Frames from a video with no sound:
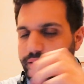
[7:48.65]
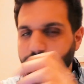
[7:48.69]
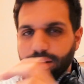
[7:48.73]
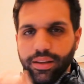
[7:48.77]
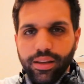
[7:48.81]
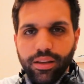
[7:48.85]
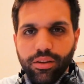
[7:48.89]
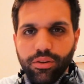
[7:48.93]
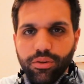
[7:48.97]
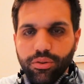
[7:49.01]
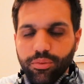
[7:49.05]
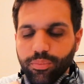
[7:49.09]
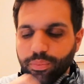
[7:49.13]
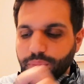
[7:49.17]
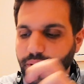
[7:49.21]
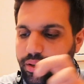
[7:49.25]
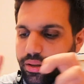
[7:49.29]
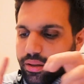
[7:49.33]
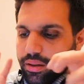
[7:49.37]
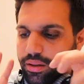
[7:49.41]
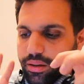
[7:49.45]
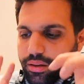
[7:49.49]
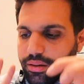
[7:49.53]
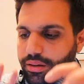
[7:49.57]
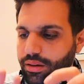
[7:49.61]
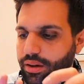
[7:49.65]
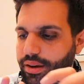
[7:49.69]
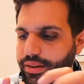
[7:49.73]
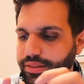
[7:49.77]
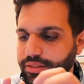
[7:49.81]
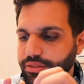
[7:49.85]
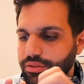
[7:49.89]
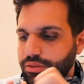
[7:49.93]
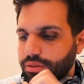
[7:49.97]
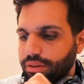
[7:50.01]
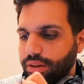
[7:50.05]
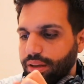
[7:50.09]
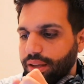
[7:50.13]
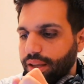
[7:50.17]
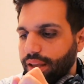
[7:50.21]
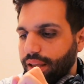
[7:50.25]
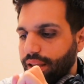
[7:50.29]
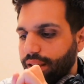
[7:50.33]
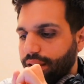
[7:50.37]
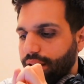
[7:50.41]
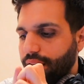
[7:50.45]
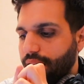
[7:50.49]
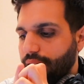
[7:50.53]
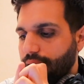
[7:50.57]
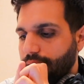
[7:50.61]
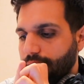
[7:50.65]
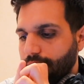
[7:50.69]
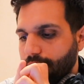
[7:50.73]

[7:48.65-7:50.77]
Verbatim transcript: The kick could be a nicer kick